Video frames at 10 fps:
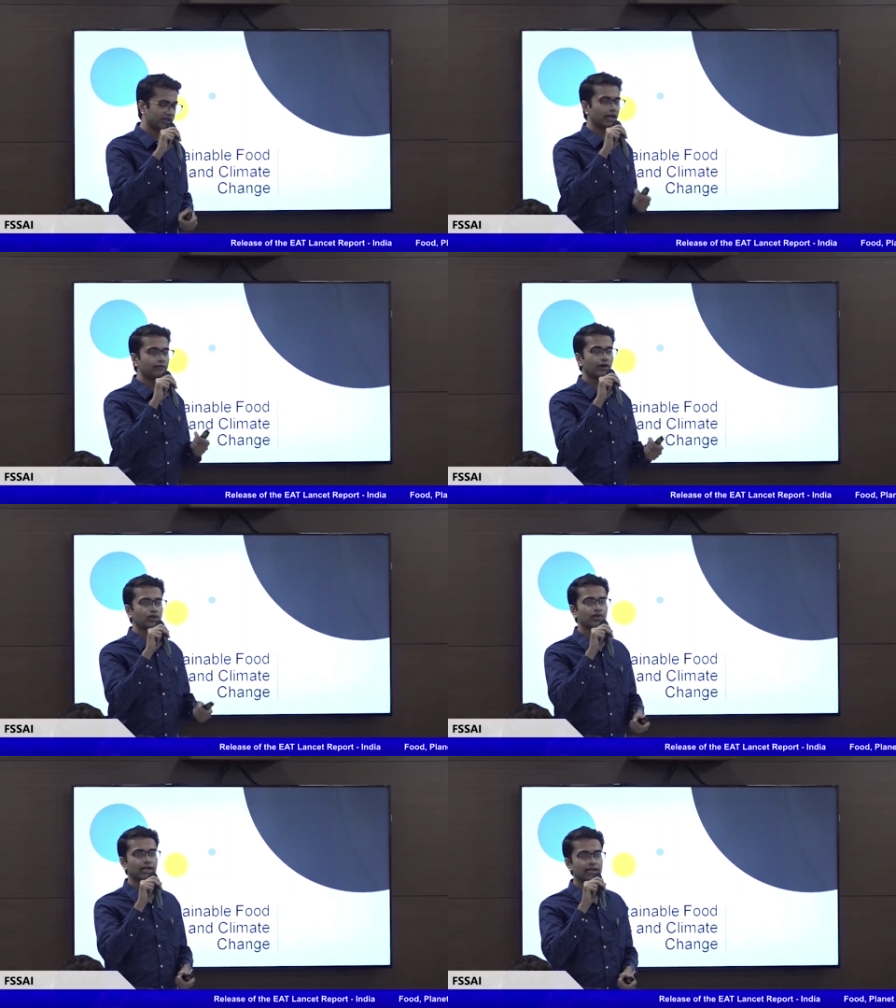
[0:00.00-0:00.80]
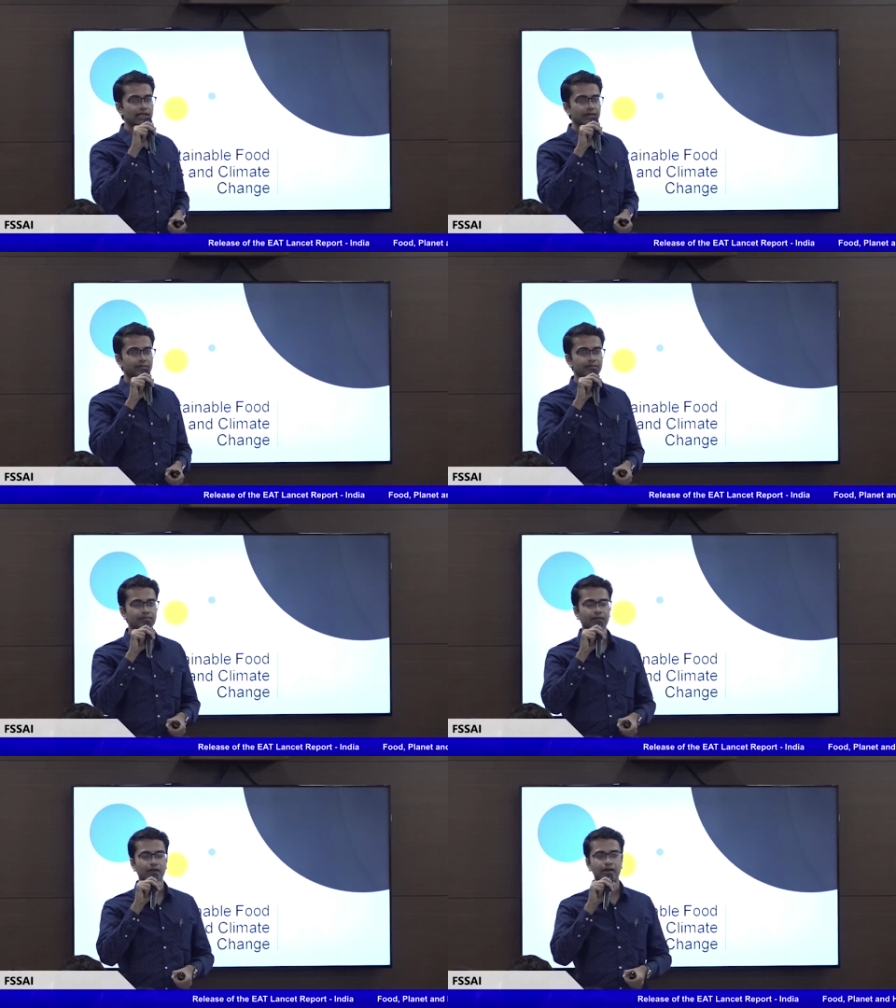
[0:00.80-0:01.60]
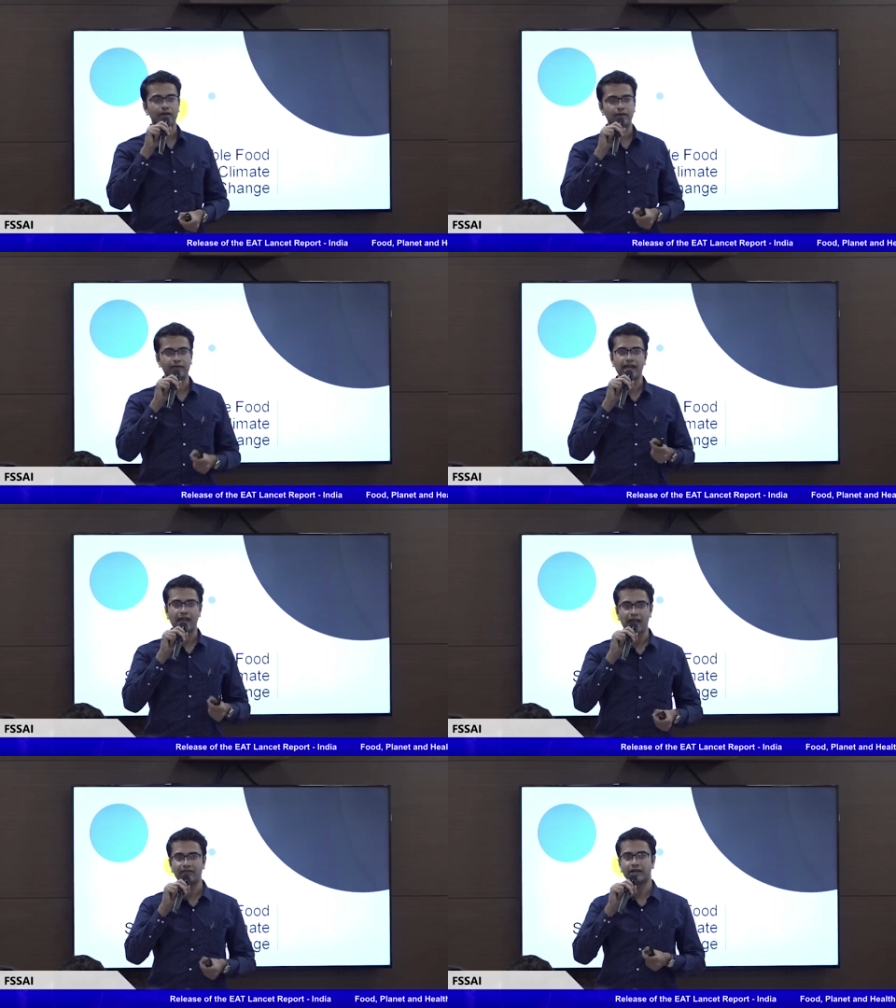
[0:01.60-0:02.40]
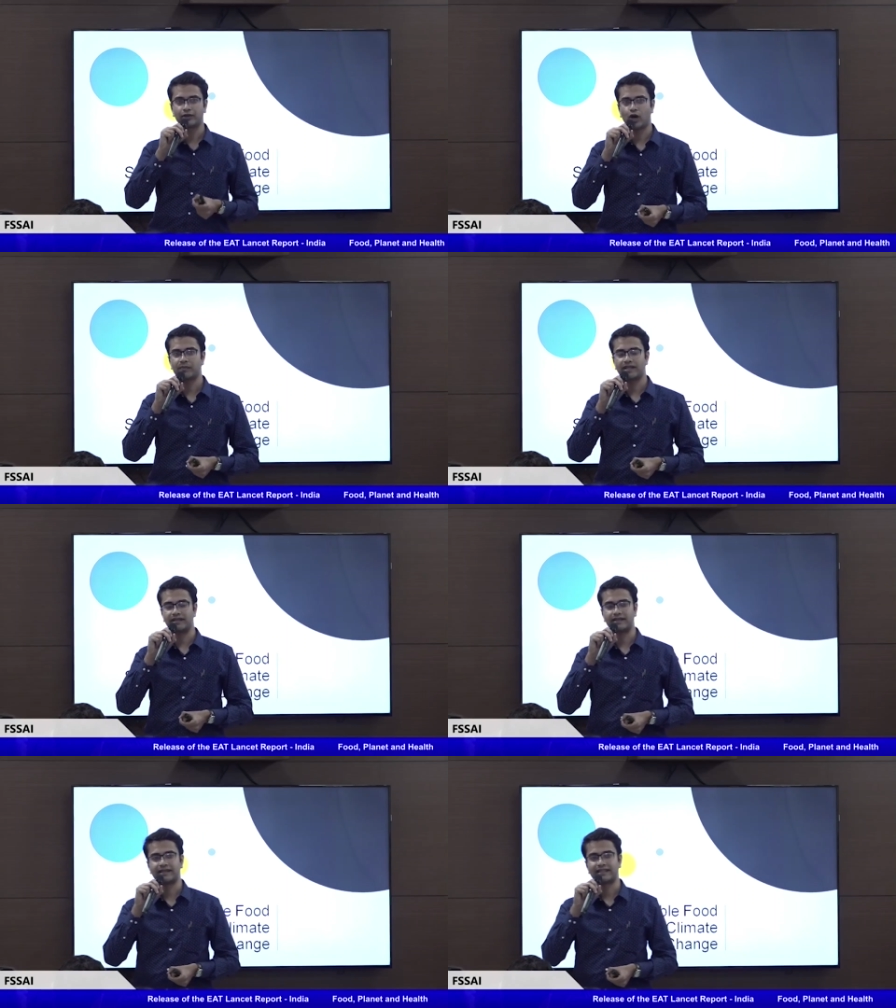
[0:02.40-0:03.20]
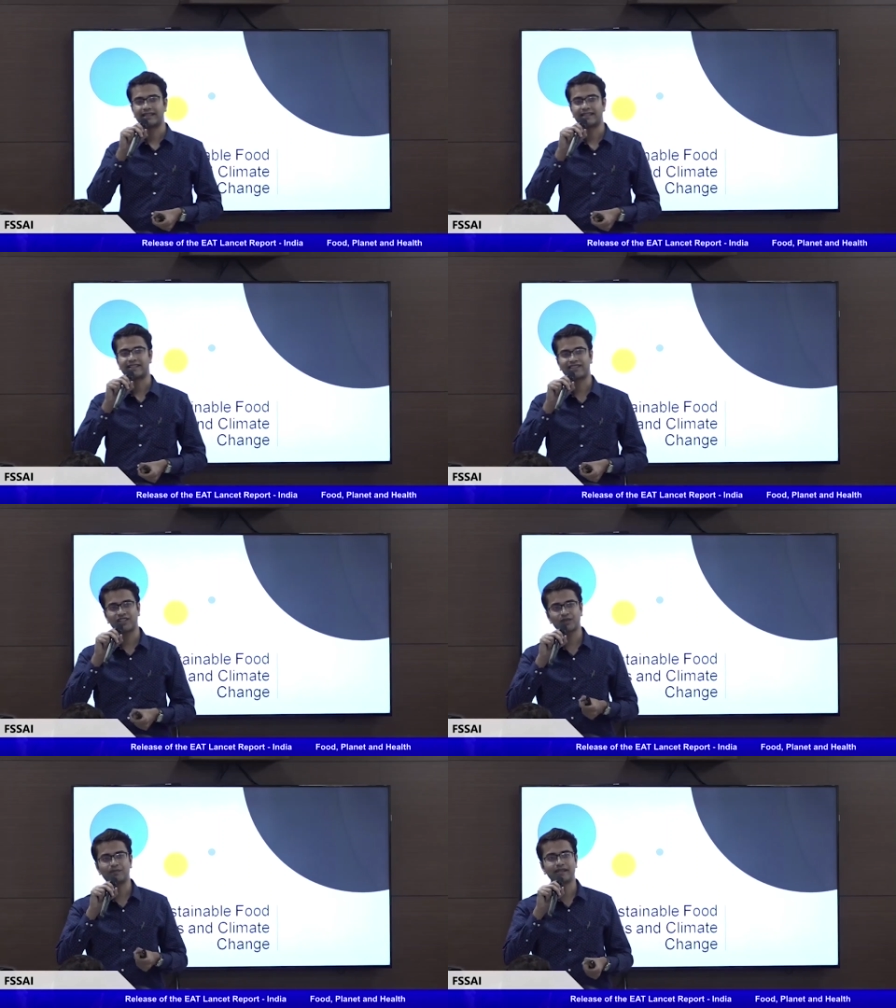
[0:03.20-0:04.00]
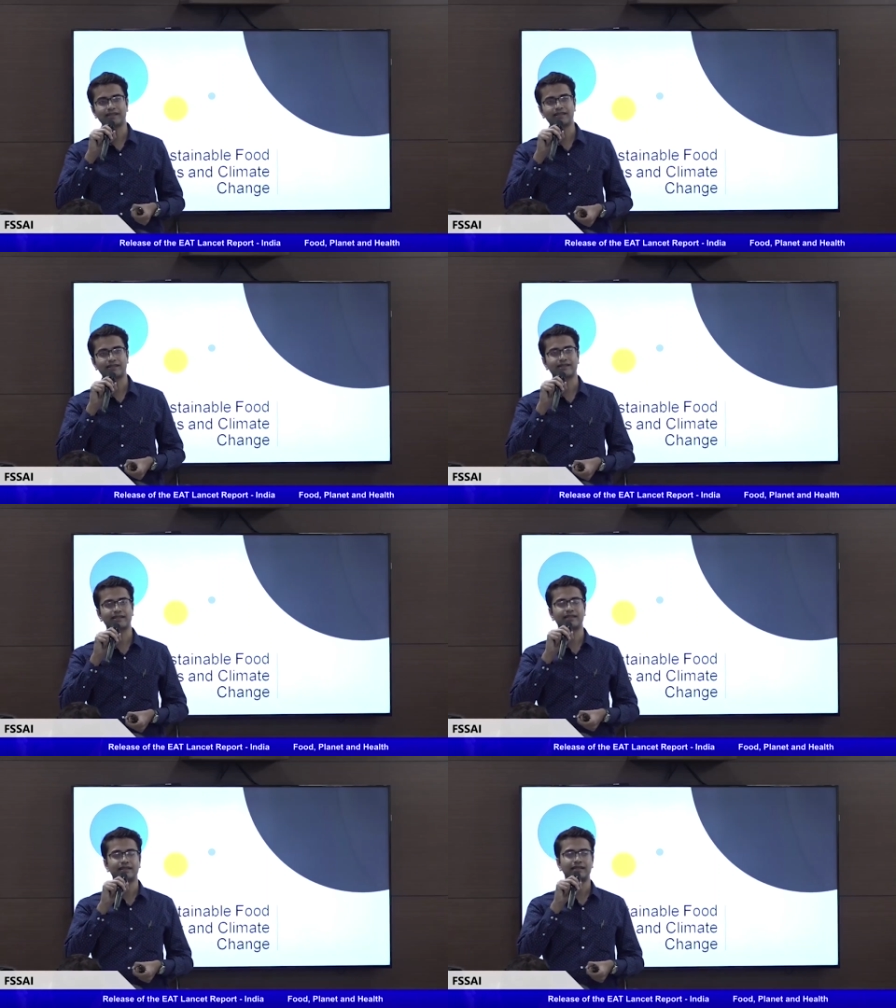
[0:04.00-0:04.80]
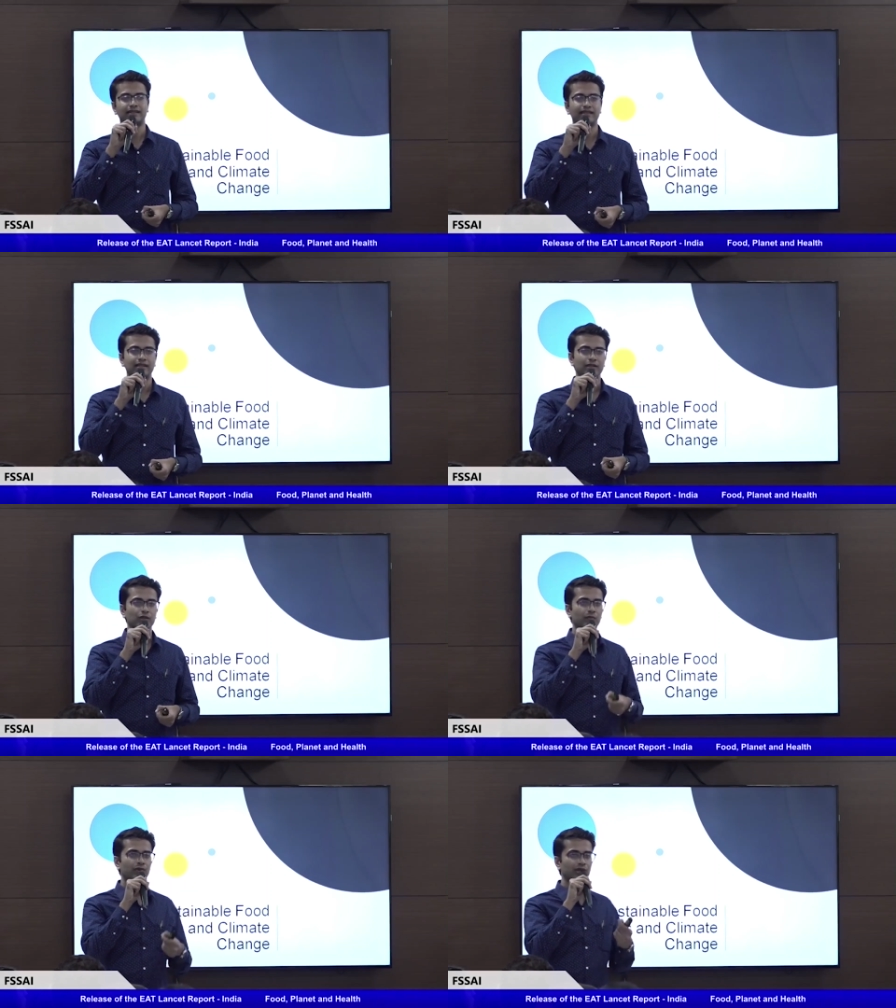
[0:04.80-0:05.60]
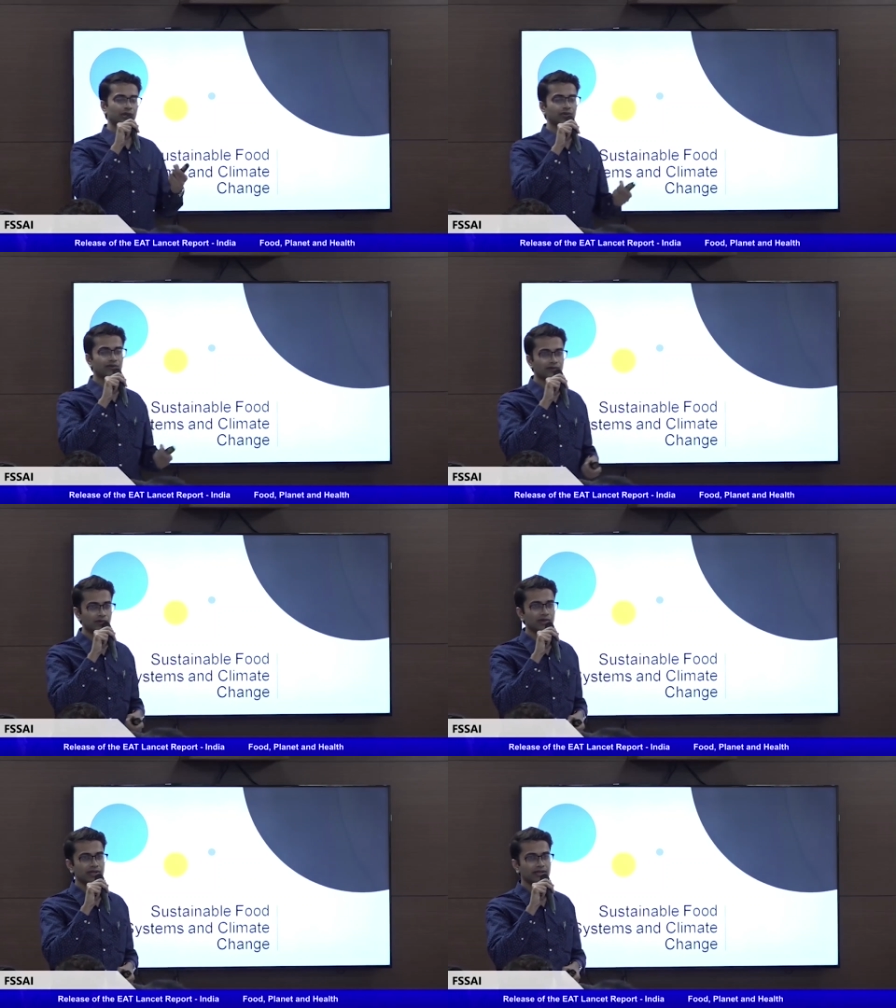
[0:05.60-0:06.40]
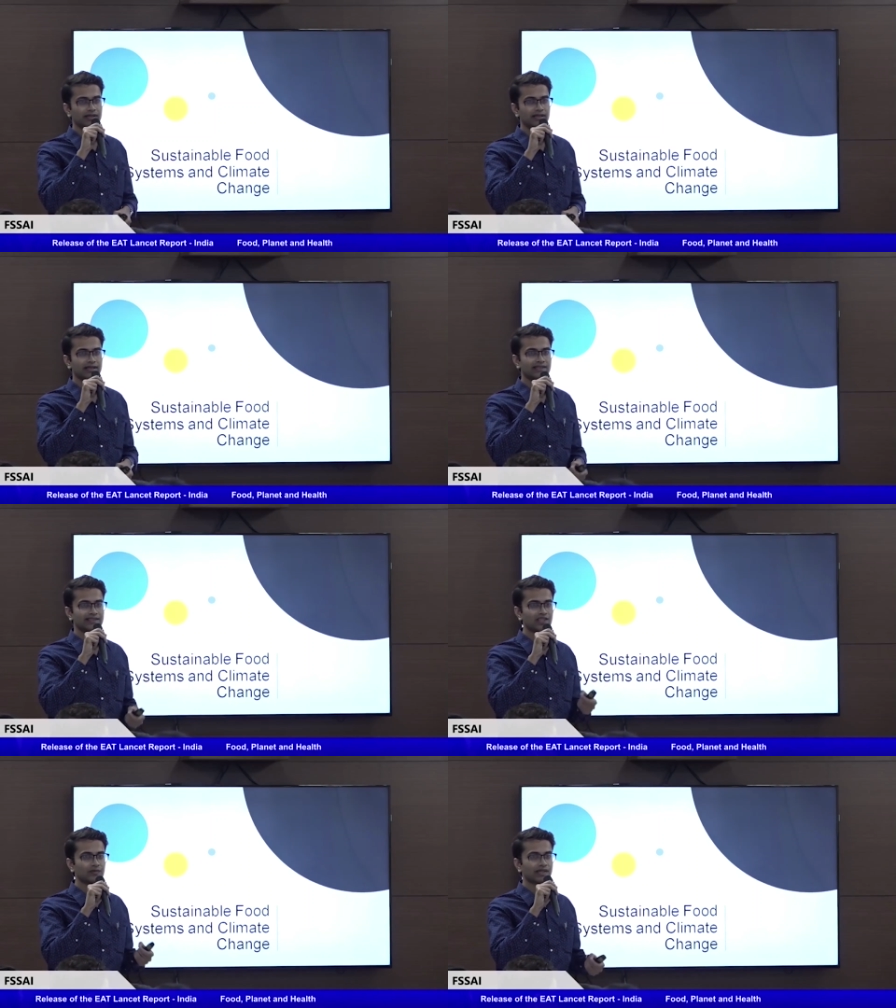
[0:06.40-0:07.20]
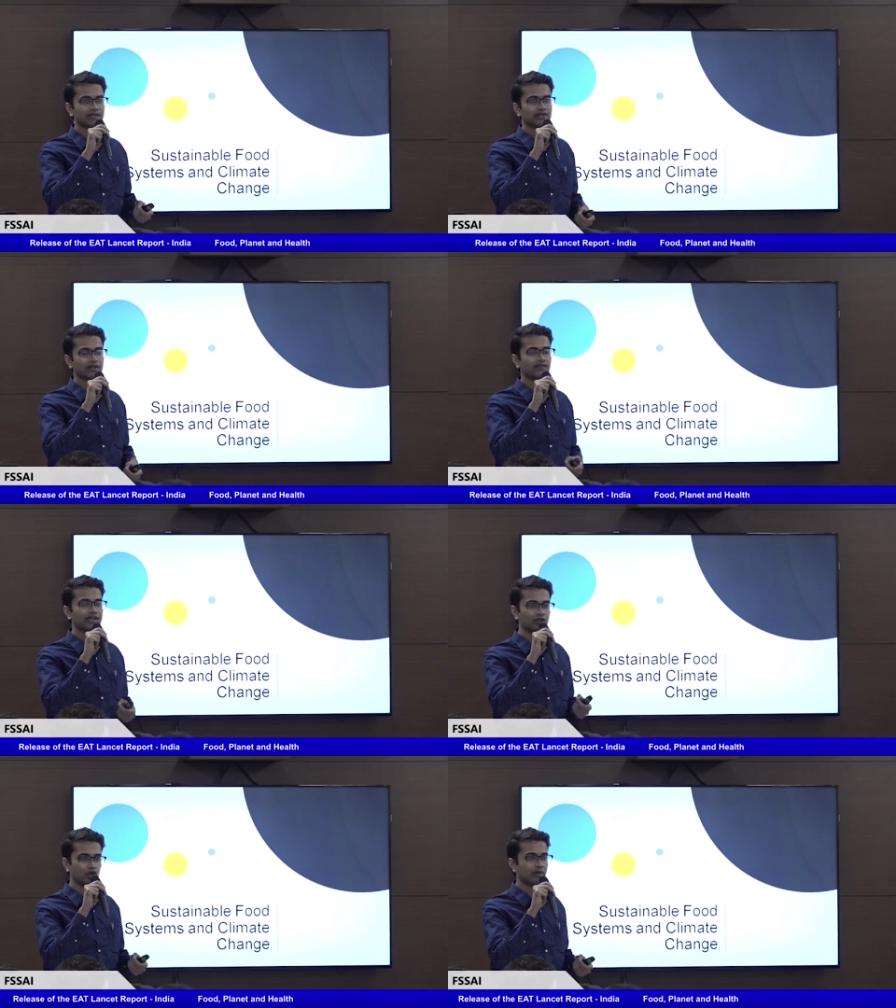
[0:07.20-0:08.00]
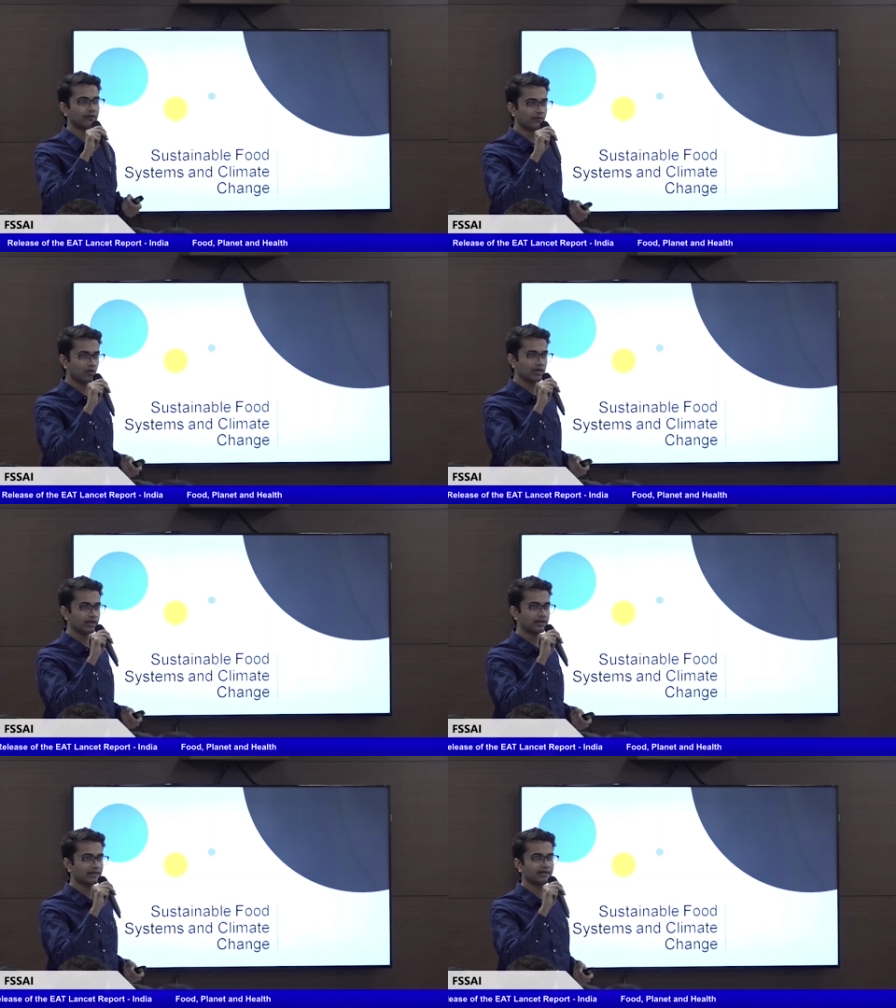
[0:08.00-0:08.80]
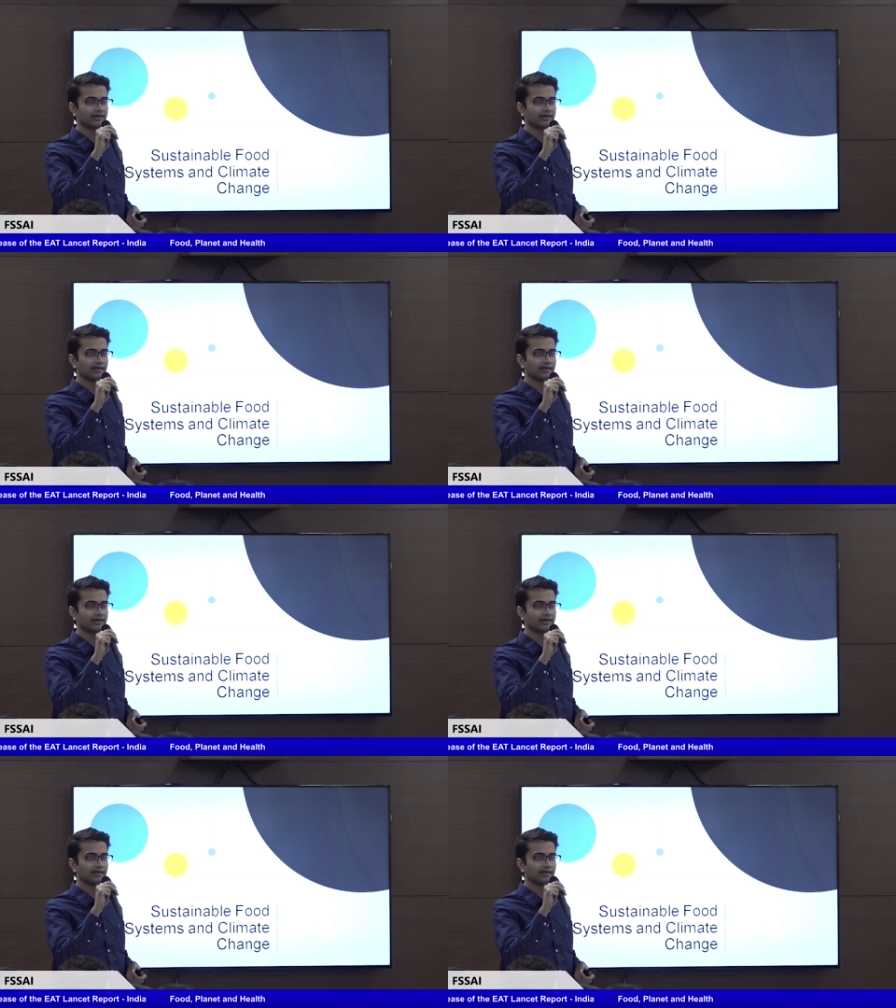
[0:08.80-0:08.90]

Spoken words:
But unfortunately, we have adopted such methods to produce food, such methods of consuming food